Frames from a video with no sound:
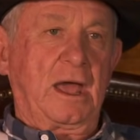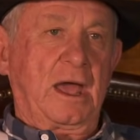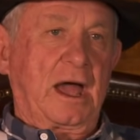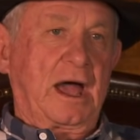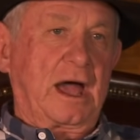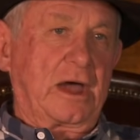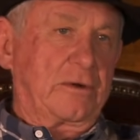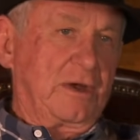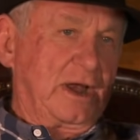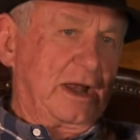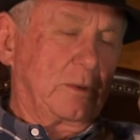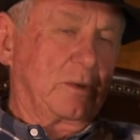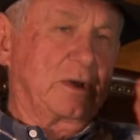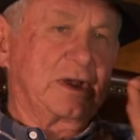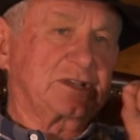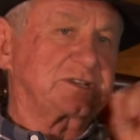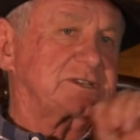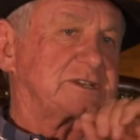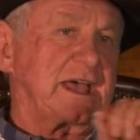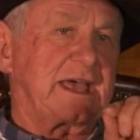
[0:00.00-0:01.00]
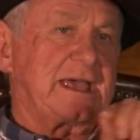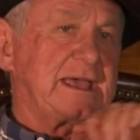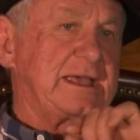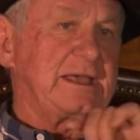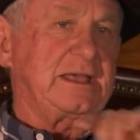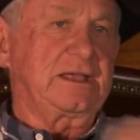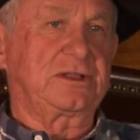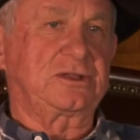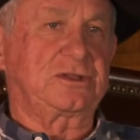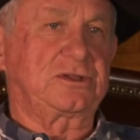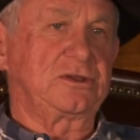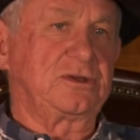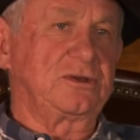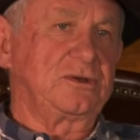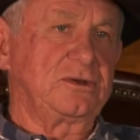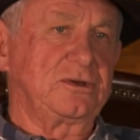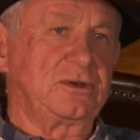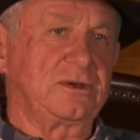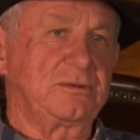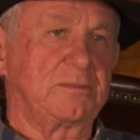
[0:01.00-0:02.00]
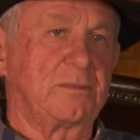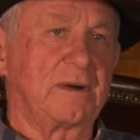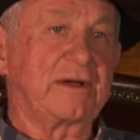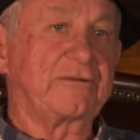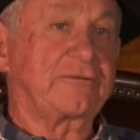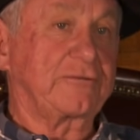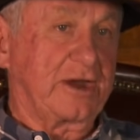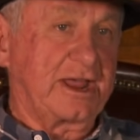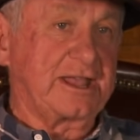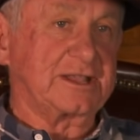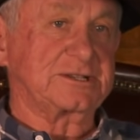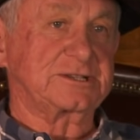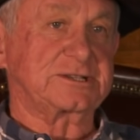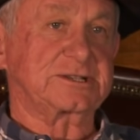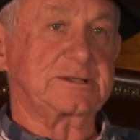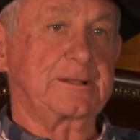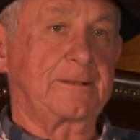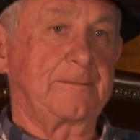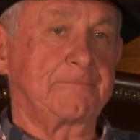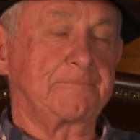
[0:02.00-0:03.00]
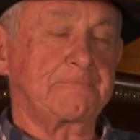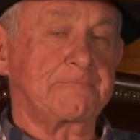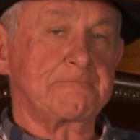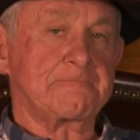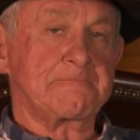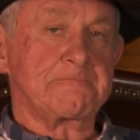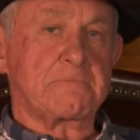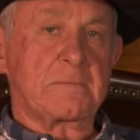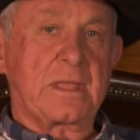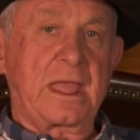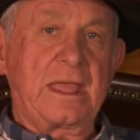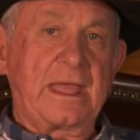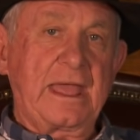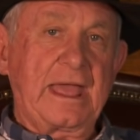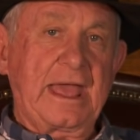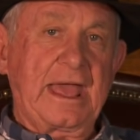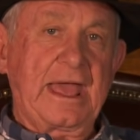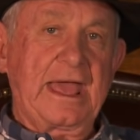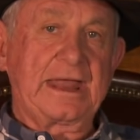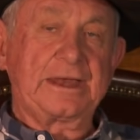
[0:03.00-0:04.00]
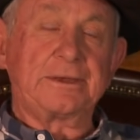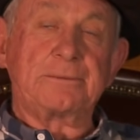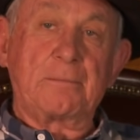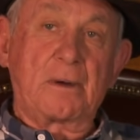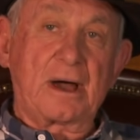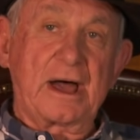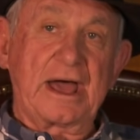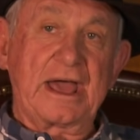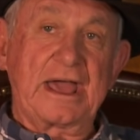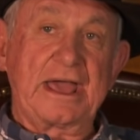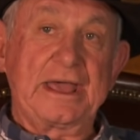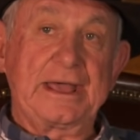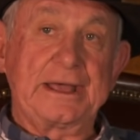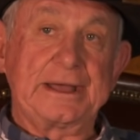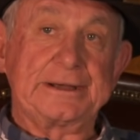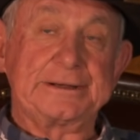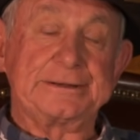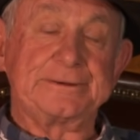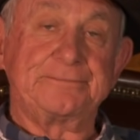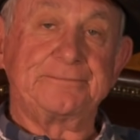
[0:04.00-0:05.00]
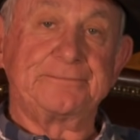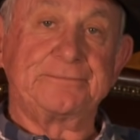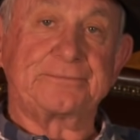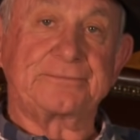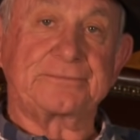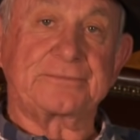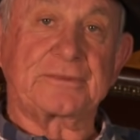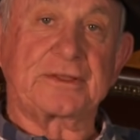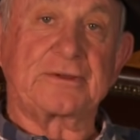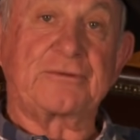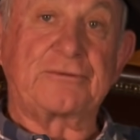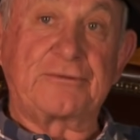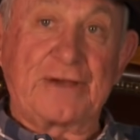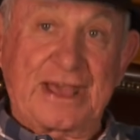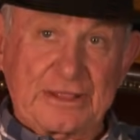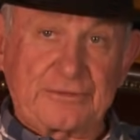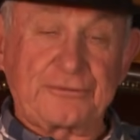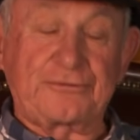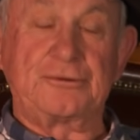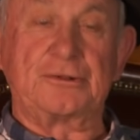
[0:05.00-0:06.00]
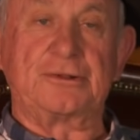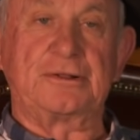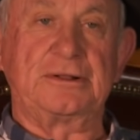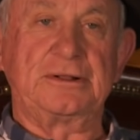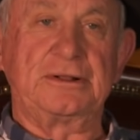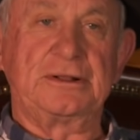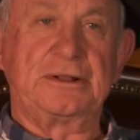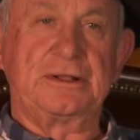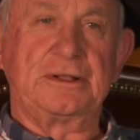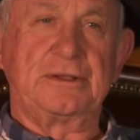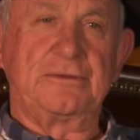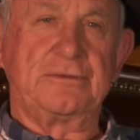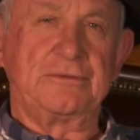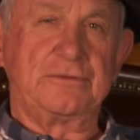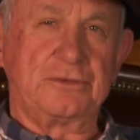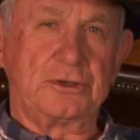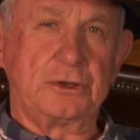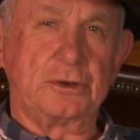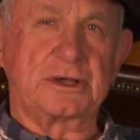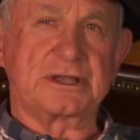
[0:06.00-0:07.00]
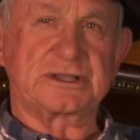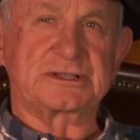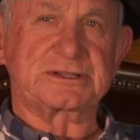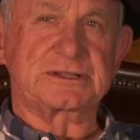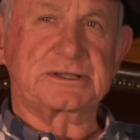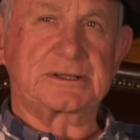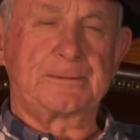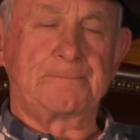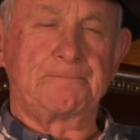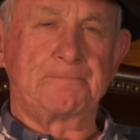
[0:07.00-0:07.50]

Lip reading: I really want to say to my friends and my faithful viewers,